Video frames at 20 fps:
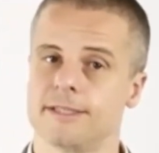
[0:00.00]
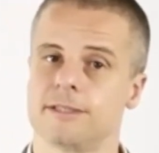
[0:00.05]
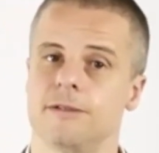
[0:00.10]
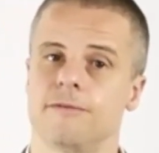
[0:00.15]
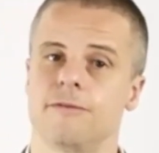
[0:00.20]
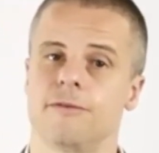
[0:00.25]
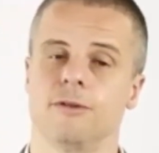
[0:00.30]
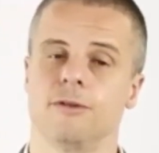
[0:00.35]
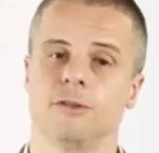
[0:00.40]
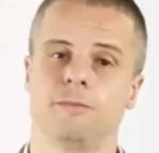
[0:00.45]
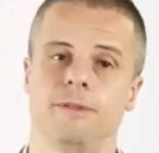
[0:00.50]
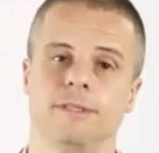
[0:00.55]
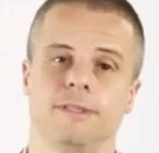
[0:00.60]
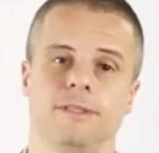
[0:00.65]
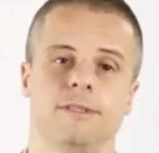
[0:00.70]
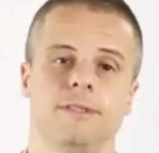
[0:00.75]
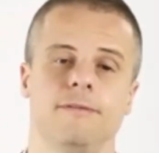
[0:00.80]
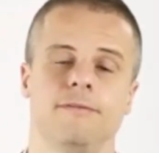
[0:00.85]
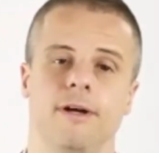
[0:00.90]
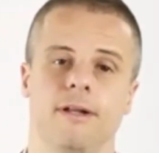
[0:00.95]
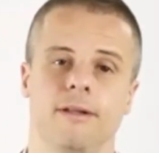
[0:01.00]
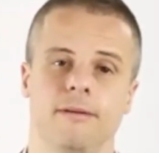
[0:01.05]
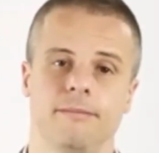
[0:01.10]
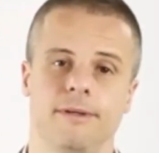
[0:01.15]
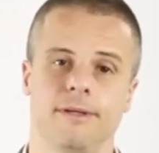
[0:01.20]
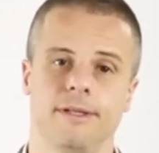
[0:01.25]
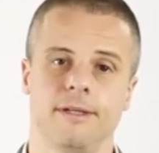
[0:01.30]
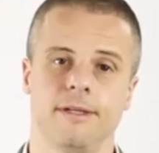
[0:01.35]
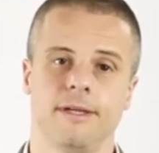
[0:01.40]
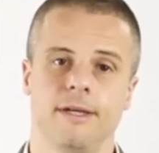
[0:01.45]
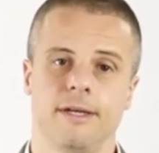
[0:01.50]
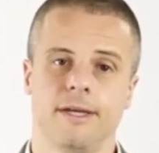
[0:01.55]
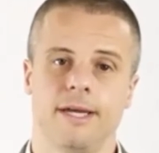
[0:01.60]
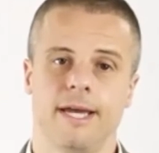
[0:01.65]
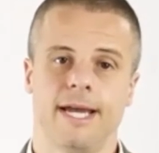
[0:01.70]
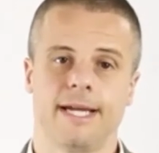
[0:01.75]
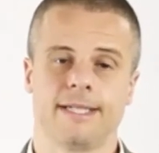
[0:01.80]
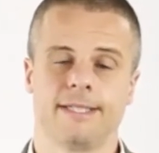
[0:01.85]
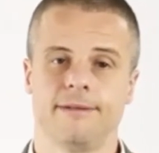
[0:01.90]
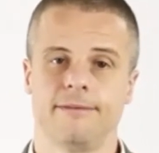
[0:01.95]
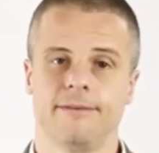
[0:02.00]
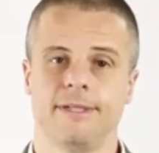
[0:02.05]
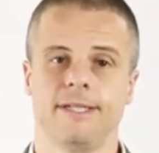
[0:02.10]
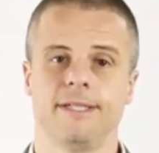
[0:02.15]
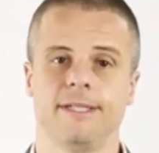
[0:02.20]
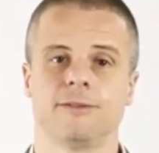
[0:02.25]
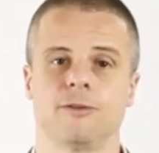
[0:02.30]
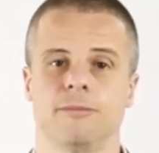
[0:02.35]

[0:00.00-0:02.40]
So for those business development activities